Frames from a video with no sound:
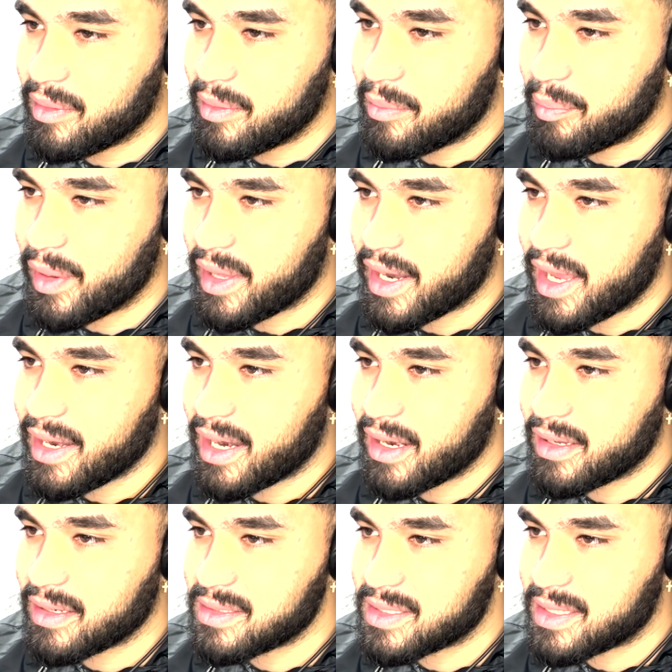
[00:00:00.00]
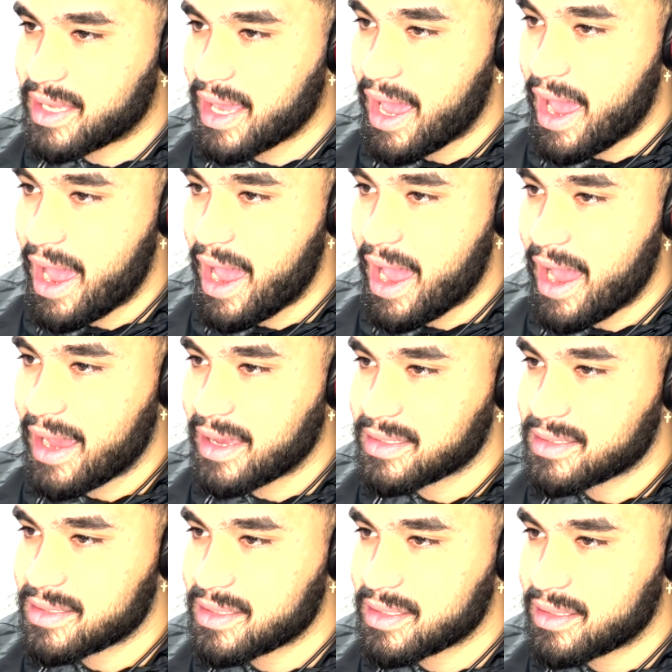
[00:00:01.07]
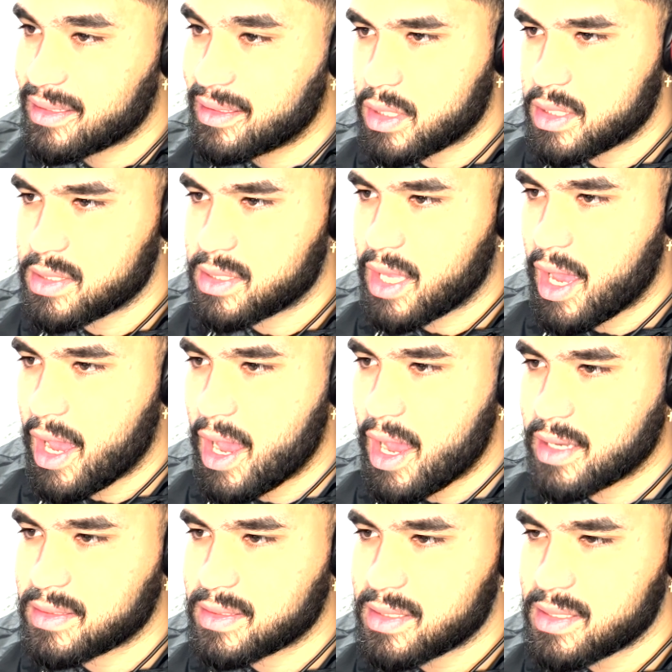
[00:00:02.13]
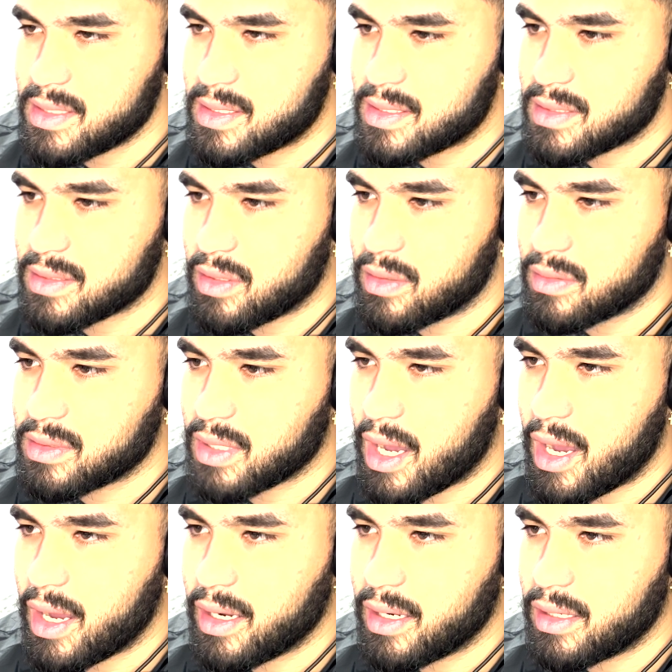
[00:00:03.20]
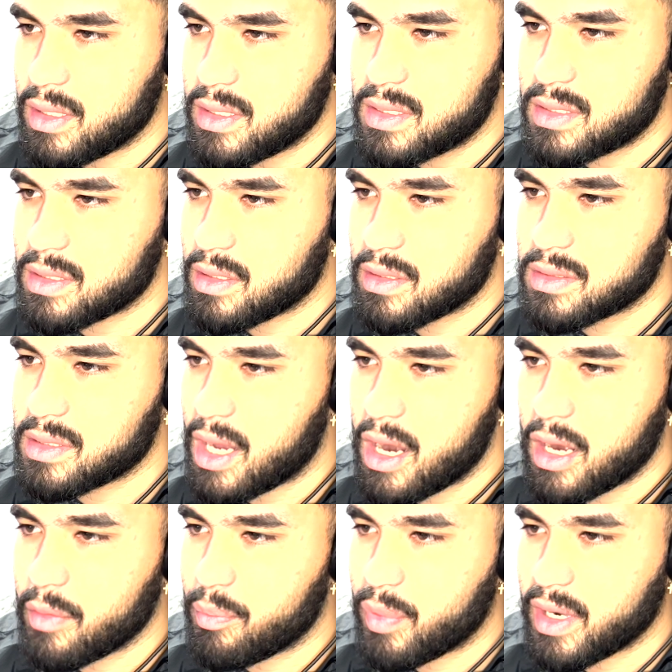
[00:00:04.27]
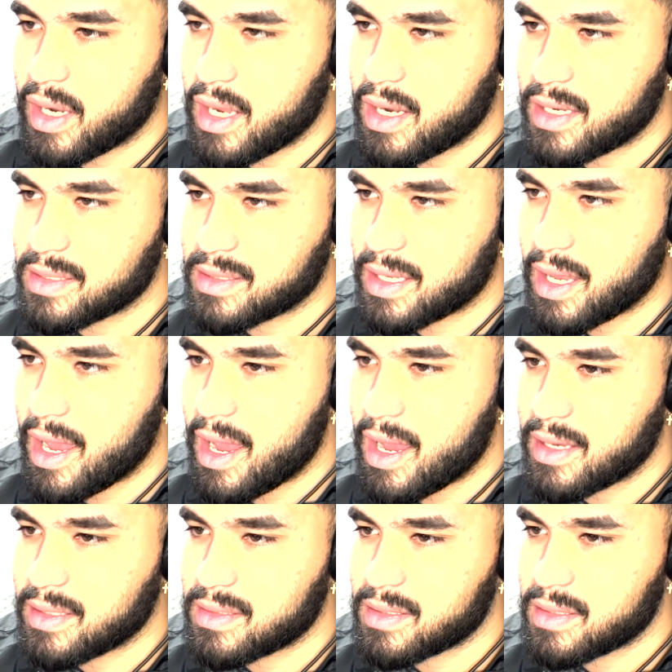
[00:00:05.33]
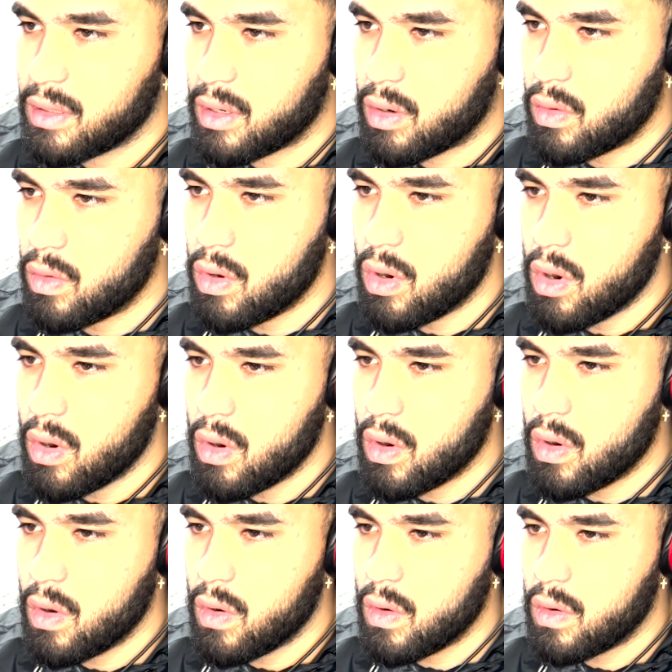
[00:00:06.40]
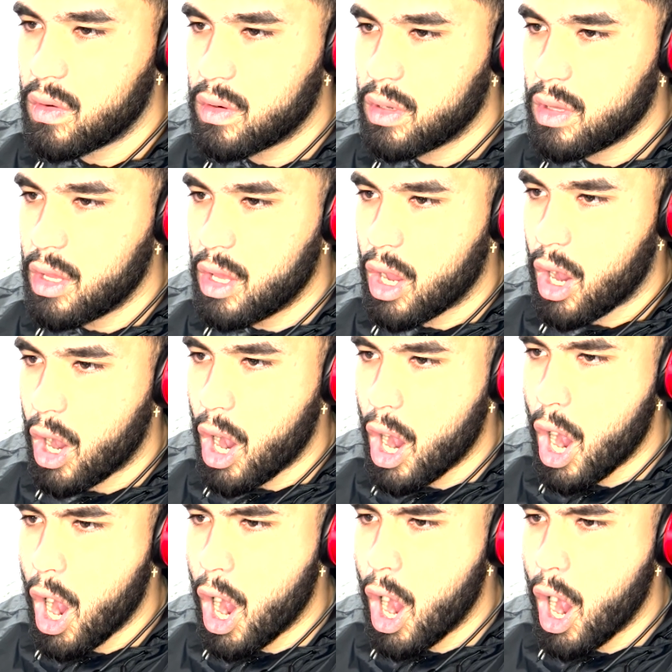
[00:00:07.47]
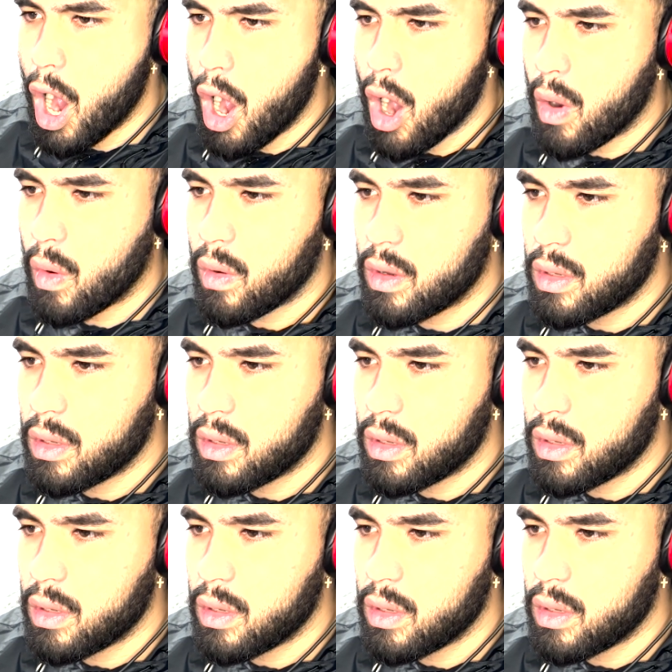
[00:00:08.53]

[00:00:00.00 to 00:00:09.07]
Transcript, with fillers: Pereira looks gassed. He's gassed. He's so tired. He's so tired. Pereira's gassed. Woo! Oh!